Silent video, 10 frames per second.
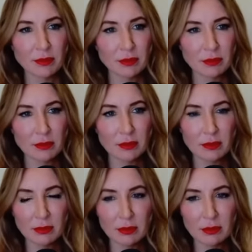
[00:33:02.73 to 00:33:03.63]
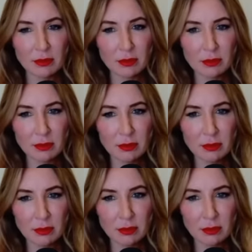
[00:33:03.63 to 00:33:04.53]

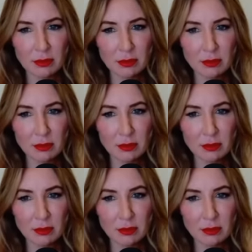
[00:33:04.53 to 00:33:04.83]
No words are spoken by the person on screen.